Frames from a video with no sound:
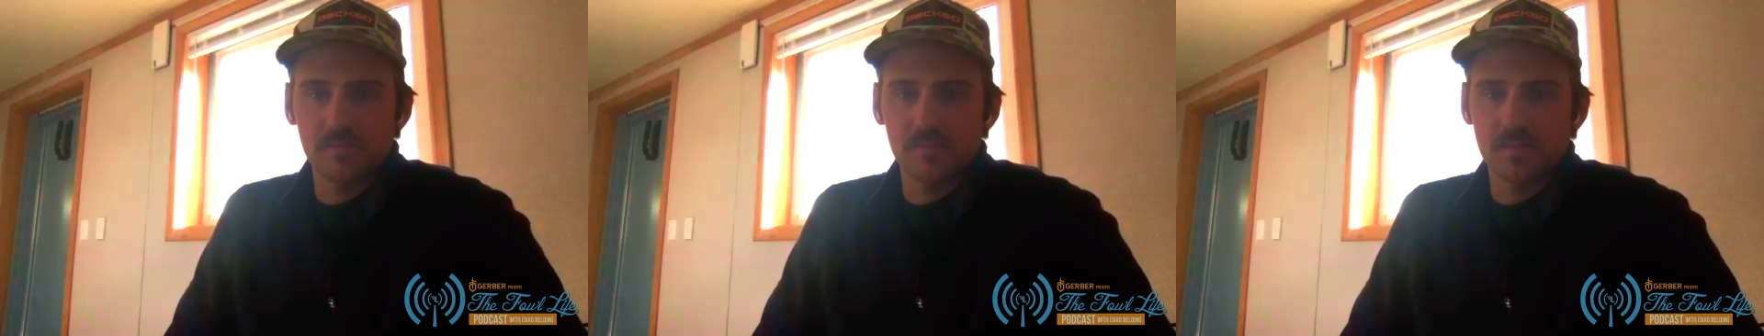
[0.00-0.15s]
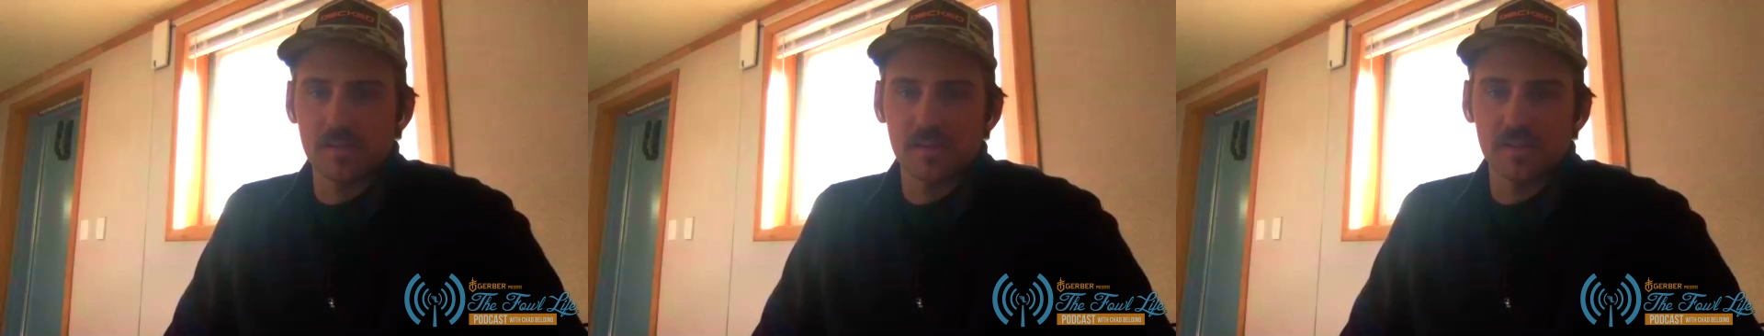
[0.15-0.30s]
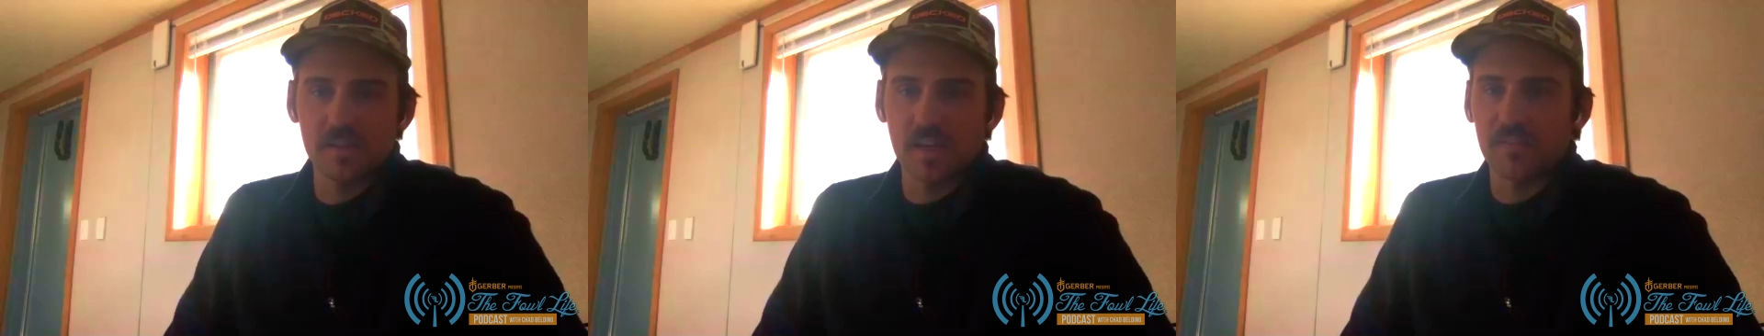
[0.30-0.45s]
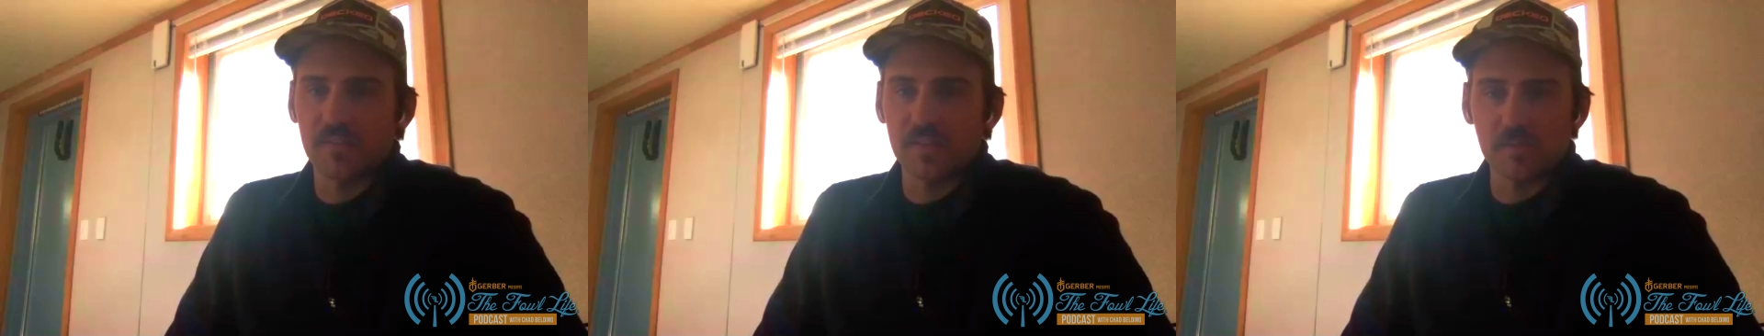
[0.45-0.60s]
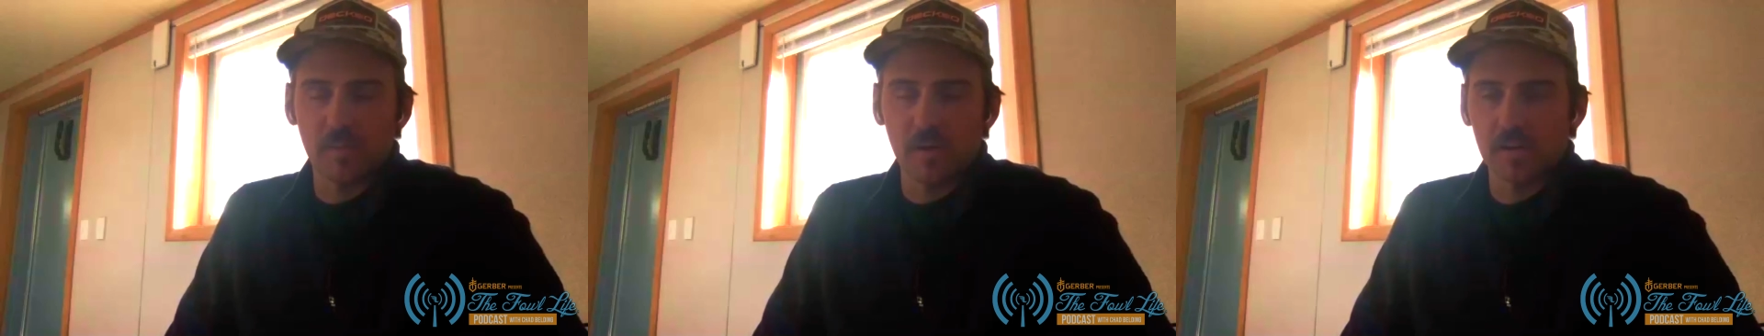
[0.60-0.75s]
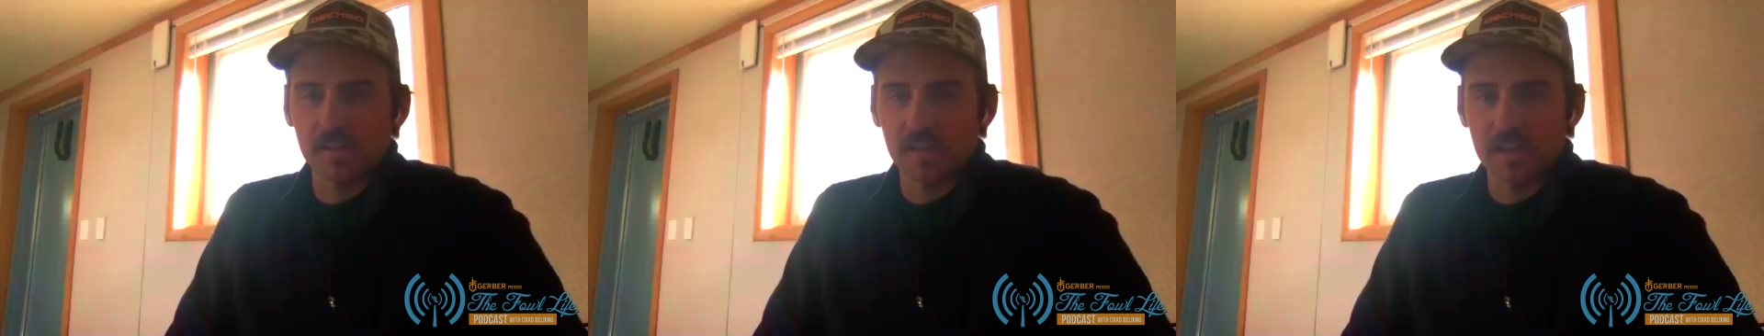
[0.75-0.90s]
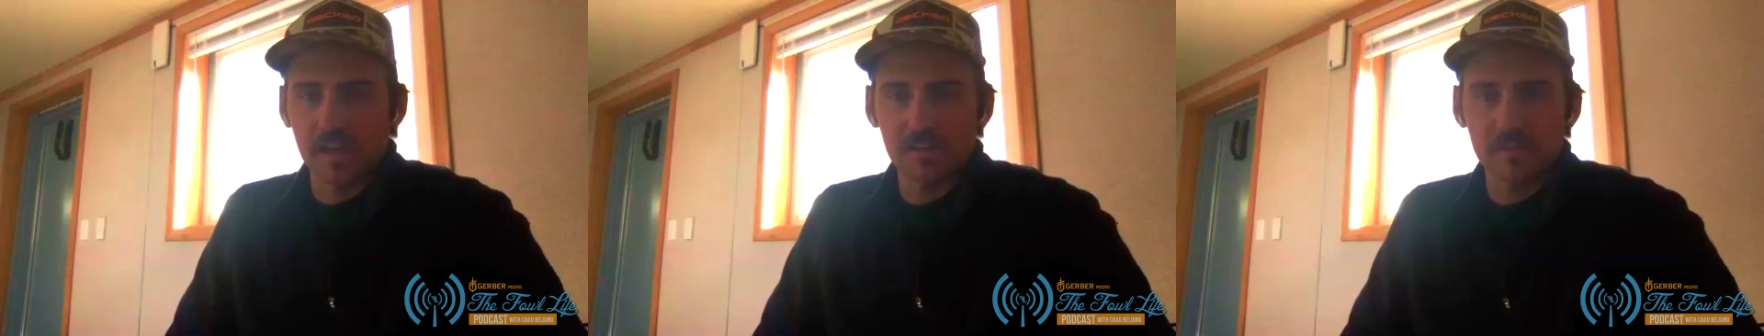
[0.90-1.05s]
the safest
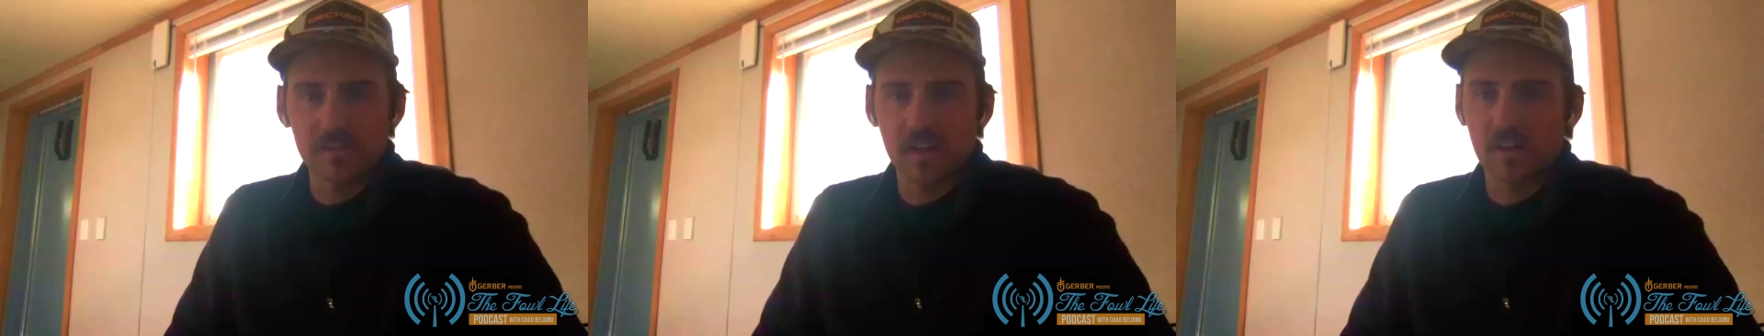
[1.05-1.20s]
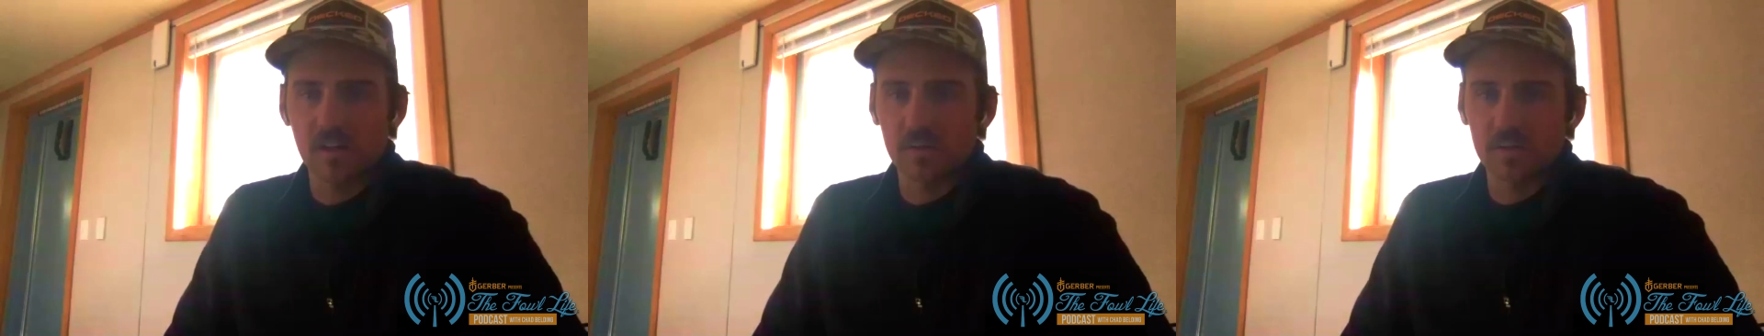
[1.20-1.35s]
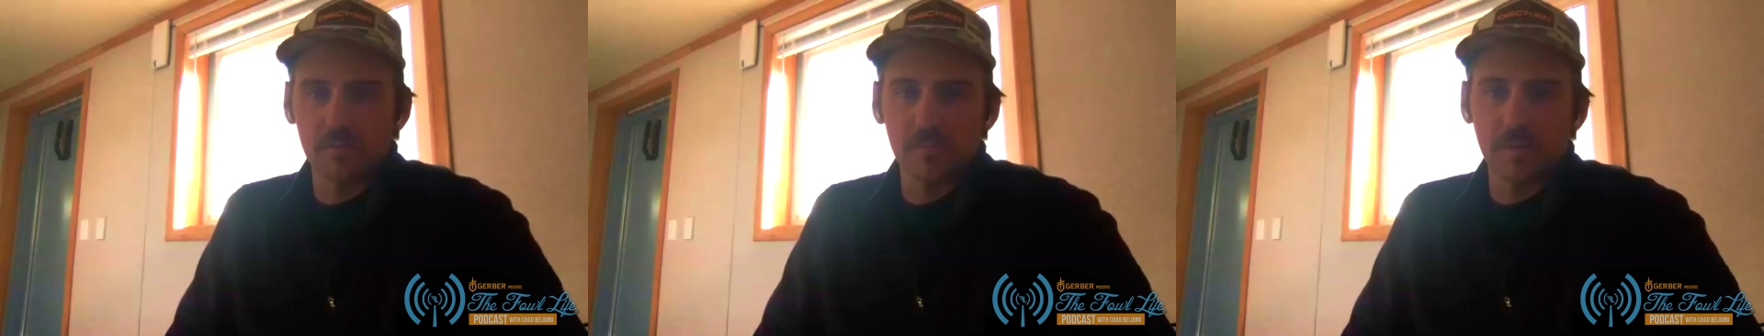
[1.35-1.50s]
person out there with